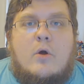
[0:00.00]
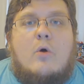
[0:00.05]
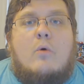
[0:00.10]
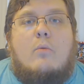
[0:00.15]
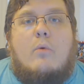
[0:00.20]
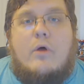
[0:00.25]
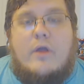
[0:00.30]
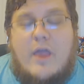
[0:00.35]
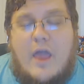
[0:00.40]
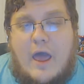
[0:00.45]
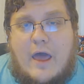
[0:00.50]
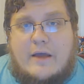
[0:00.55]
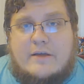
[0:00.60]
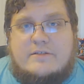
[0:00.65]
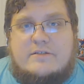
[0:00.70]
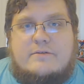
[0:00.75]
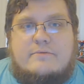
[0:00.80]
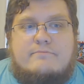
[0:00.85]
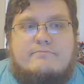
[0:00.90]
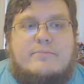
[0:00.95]
Well,
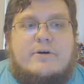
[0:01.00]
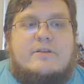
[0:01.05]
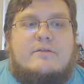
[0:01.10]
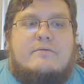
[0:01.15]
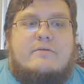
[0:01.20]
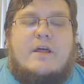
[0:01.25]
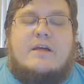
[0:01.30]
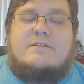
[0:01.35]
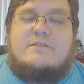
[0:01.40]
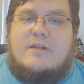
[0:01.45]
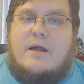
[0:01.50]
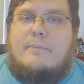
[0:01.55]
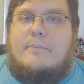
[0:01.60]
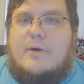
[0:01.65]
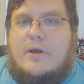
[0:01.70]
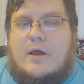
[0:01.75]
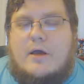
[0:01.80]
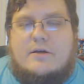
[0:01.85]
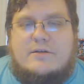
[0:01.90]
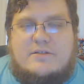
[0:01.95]
yes, but that's not
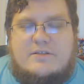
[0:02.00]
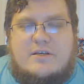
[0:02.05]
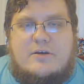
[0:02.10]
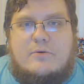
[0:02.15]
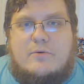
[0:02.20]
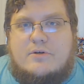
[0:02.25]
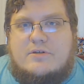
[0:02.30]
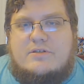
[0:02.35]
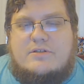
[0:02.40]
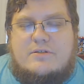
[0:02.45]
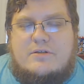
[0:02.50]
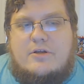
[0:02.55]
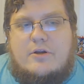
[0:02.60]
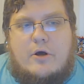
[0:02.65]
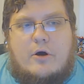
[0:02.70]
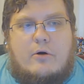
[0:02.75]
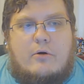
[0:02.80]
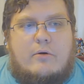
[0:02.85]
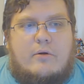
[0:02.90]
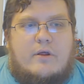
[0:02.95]
because he was,
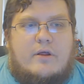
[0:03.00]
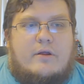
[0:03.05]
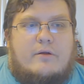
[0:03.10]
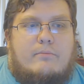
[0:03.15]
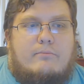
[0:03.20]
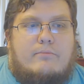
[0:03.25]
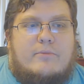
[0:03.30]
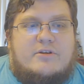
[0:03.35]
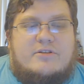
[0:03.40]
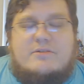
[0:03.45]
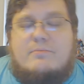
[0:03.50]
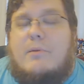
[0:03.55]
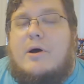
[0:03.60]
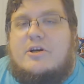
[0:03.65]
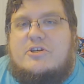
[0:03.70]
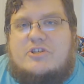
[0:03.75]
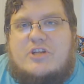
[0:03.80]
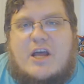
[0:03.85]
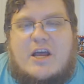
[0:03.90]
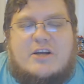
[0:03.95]
a
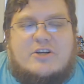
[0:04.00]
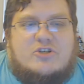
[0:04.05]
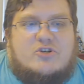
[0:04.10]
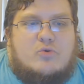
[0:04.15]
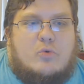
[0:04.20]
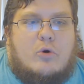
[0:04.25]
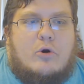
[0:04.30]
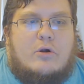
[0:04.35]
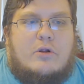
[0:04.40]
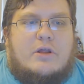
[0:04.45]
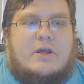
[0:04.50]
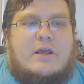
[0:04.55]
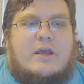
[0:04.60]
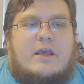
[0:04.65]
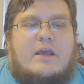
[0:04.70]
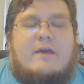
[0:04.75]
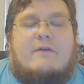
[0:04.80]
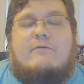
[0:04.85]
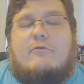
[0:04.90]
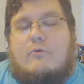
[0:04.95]
mustache twirling
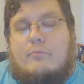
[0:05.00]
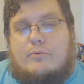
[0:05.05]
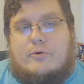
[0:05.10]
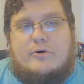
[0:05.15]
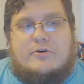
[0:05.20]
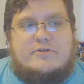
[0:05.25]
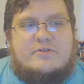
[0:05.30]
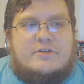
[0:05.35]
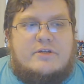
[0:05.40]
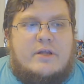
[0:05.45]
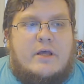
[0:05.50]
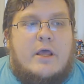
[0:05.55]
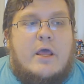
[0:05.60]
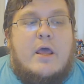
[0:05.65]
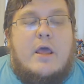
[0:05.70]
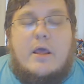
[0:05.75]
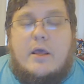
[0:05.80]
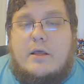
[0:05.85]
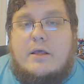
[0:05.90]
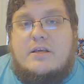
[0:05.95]
evil person.
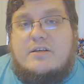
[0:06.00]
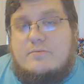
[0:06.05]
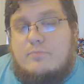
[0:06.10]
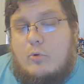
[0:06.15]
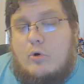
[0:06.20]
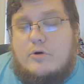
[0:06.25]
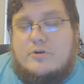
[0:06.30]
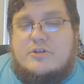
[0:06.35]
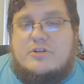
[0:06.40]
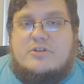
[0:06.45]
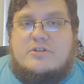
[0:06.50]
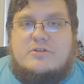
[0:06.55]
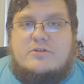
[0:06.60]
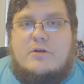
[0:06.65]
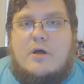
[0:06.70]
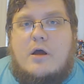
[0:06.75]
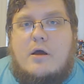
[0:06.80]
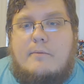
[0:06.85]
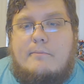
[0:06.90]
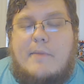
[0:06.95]
He's more just
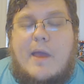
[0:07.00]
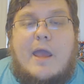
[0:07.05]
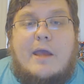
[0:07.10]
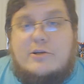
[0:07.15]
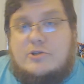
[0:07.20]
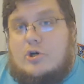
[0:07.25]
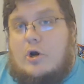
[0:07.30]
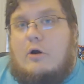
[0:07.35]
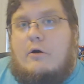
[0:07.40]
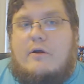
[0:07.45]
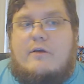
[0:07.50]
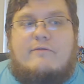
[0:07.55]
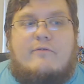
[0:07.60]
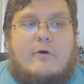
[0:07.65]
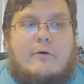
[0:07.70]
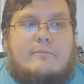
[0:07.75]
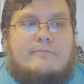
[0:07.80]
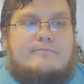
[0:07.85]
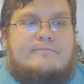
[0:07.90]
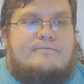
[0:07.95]
HR
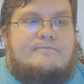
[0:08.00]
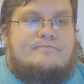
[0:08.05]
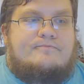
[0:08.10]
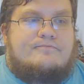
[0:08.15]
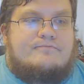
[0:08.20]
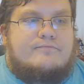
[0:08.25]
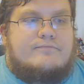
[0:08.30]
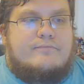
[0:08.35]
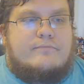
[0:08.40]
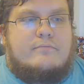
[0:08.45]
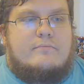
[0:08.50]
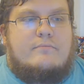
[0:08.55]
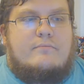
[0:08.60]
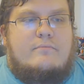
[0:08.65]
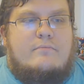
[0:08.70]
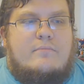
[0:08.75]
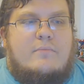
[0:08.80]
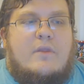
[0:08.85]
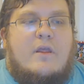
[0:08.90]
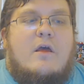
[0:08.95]
evil.
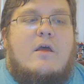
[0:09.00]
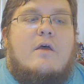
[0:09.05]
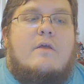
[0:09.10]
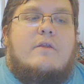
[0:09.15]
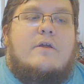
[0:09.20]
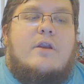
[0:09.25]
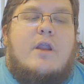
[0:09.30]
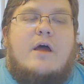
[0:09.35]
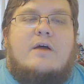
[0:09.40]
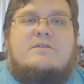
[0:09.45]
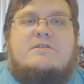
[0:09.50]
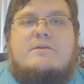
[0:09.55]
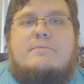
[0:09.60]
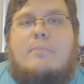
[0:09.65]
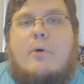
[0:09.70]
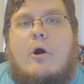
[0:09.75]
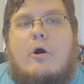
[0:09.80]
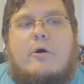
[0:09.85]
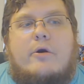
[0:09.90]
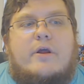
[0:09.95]
The Nazi
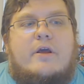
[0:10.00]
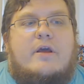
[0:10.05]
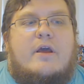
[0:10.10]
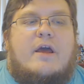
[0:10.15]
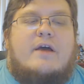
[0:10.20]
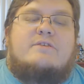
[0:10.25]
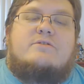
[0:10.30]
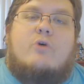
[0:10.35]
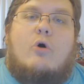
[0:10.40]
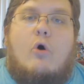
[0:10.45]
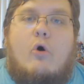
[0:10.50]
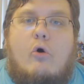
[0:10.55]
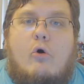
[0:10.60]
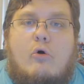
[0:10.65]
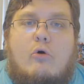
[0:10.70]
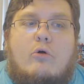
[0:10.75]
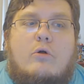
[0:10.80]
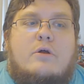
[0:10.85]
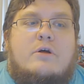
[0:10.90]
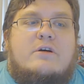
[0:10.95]
Party as a
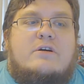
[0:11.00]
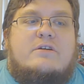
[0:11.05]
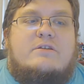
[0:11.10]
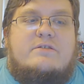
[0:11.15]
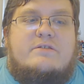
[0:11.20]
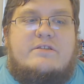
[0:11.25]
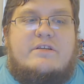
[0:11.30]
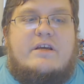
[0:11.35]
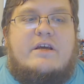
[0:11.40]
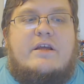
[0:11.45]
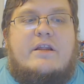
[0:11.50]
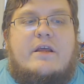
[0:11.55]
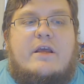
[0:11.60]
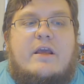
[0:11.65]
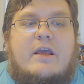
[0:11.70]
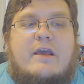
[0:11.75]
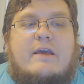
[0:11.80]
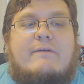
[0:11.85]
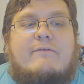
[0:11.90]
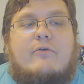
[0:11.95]
whole
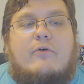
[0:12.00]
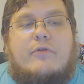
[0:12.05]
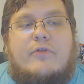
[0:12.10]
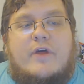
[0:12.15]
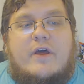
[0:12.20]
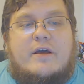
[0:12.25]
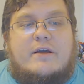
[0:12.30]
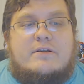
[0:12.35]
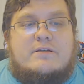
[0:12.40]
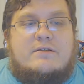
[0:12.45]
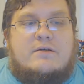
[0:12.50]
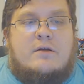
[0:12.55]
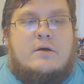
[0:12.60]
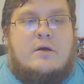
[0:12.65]
did evil things.